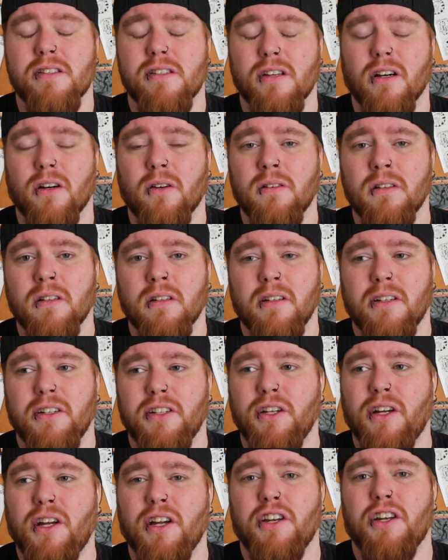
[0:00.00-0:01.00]
So
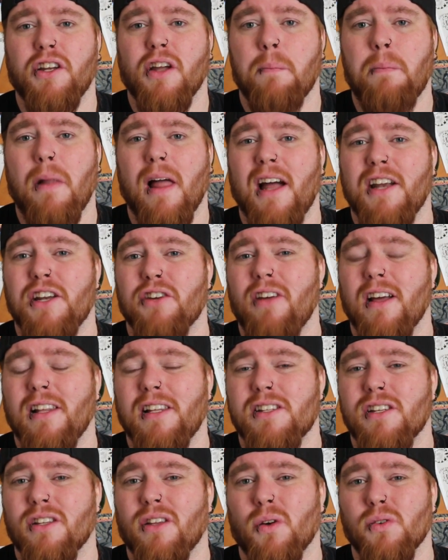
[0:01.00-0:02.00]
you can apply
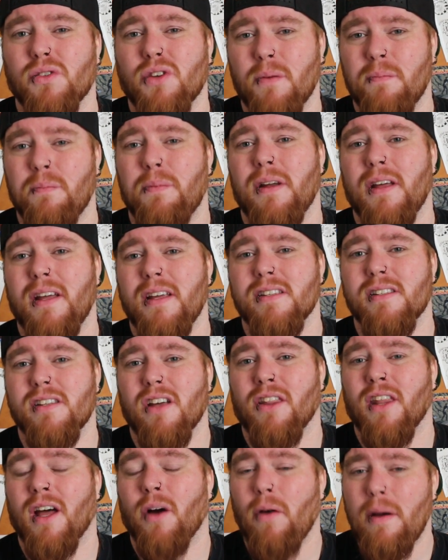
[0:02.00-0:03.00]
directly to those companies
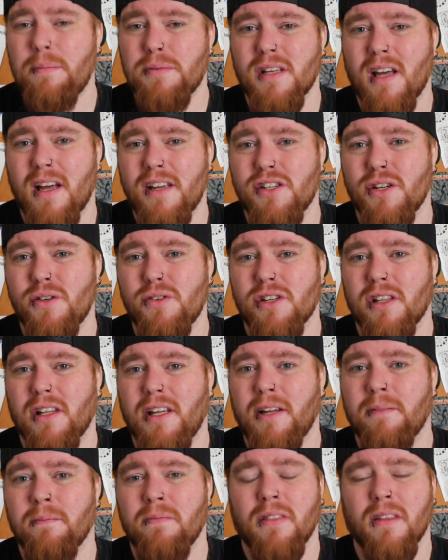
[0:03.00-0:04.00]
on their websites
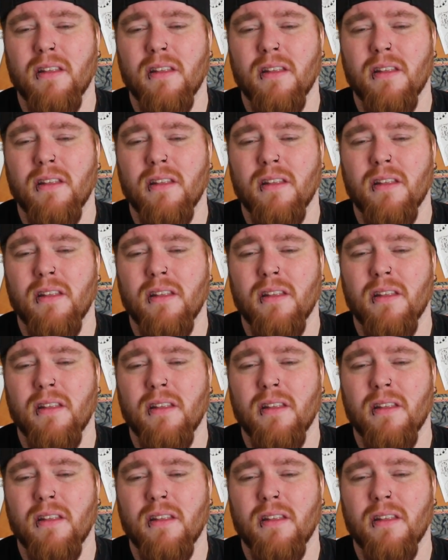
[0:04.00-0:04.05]
usually,